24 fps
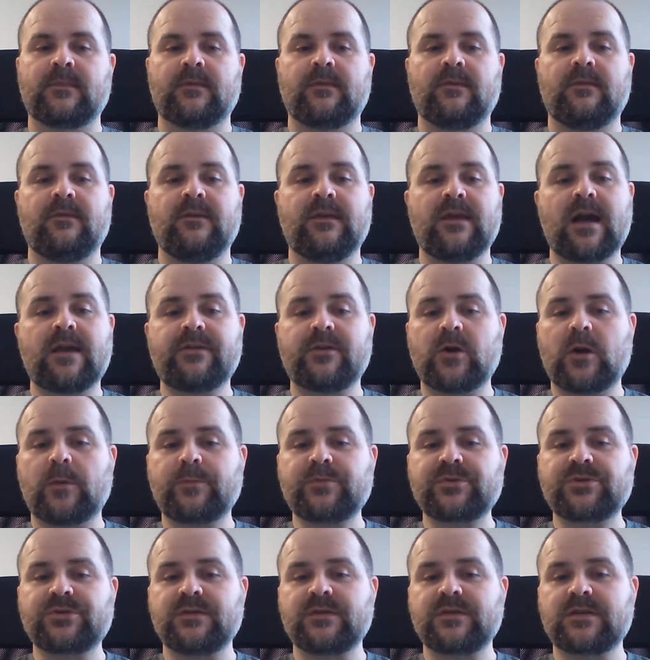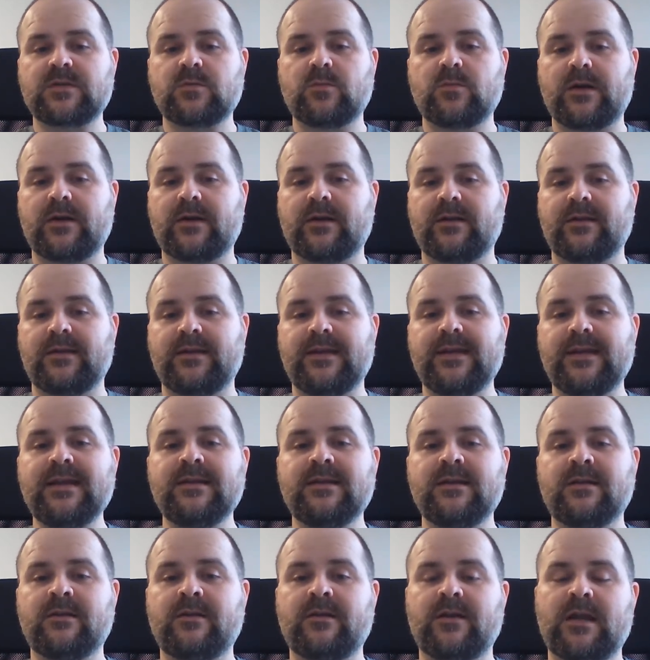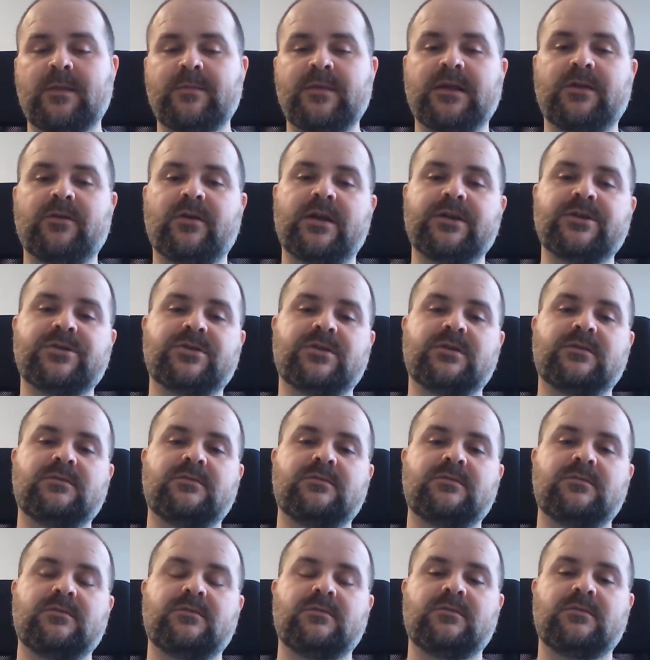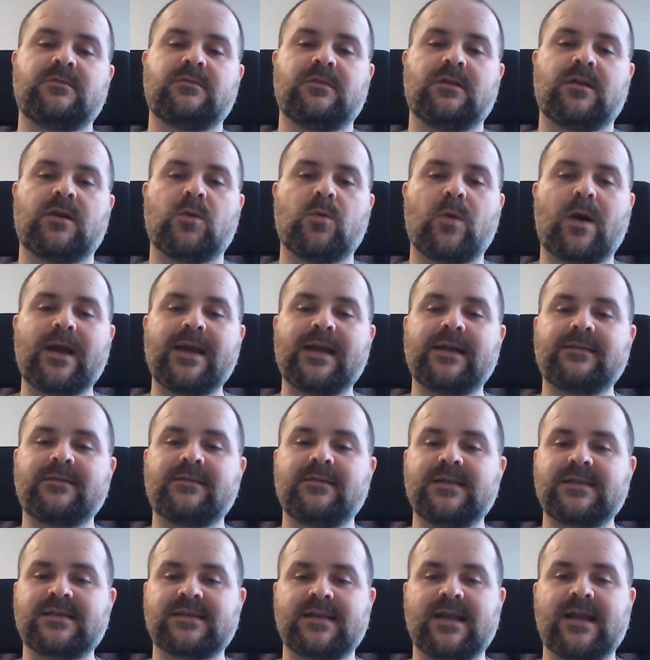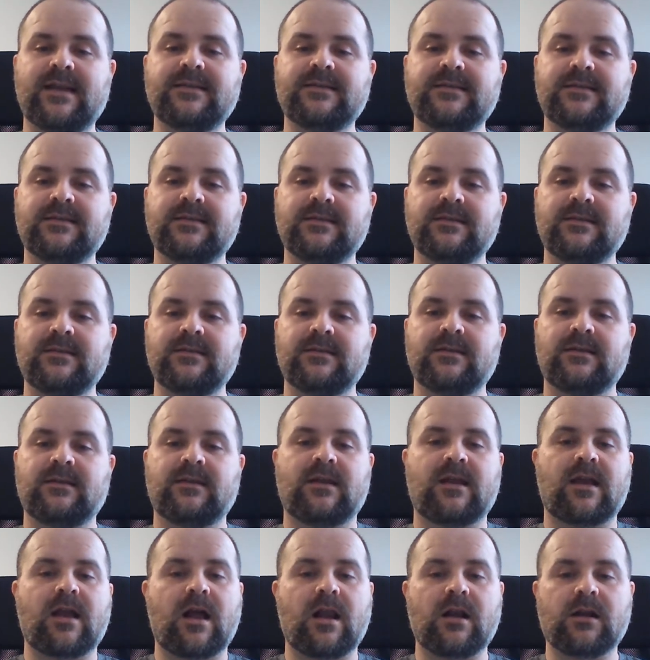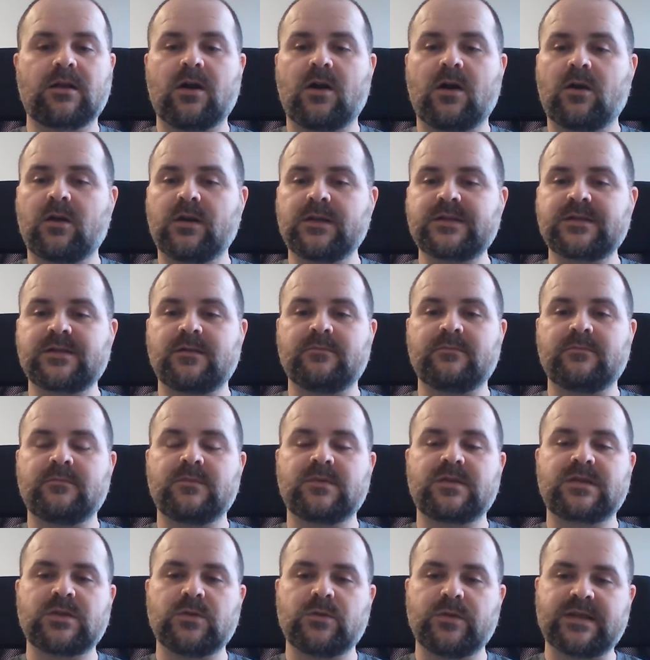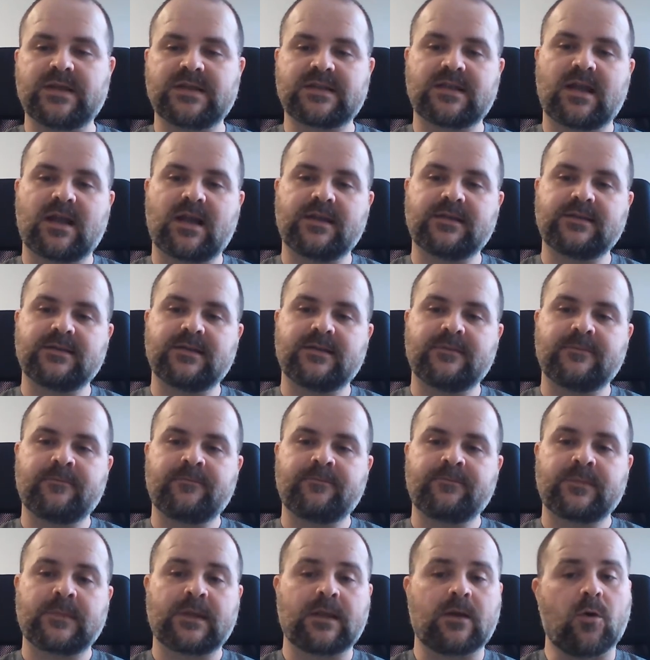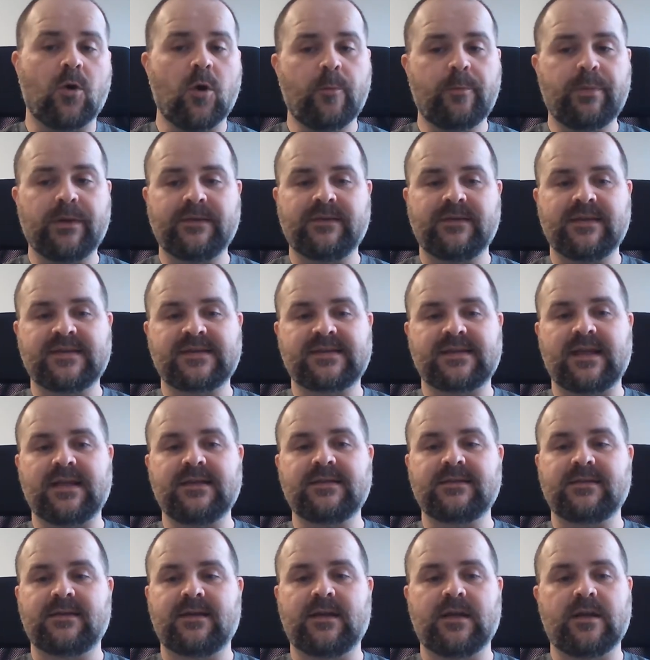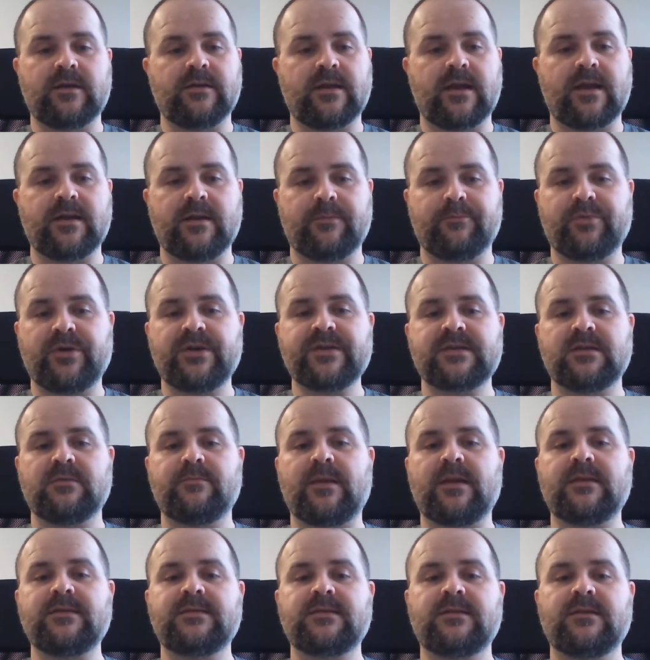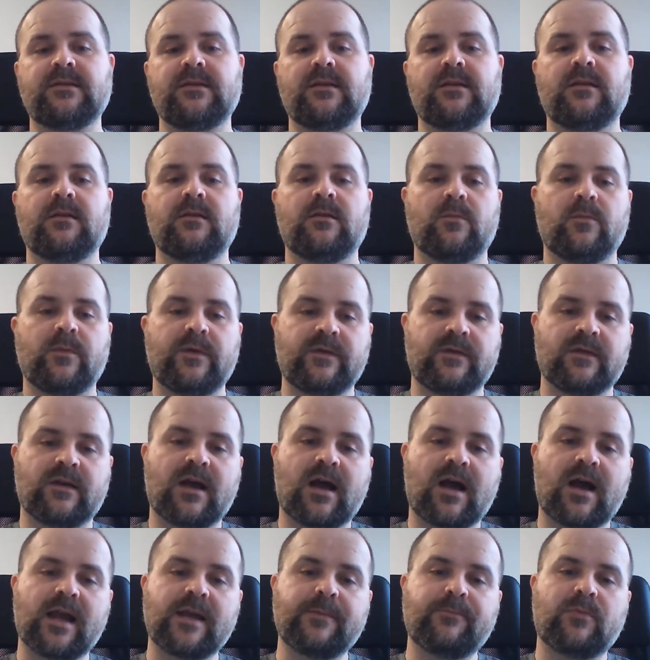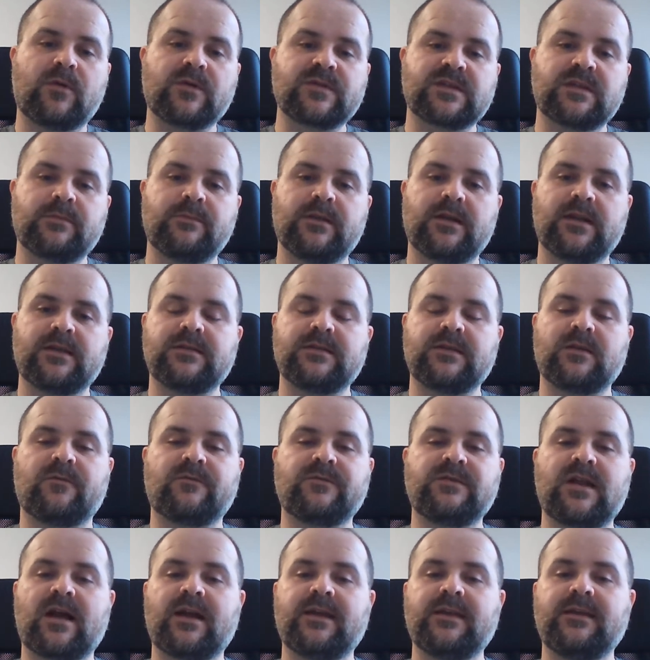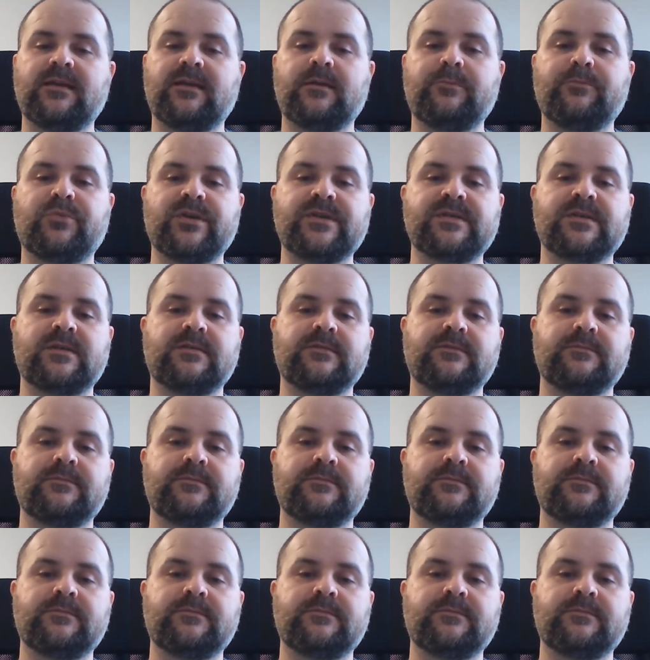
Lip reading: The other options were inner emigration, quiet dissent, alcoholism, suicide, open dissent, and imprisonment, with the high possibility of dying in prison.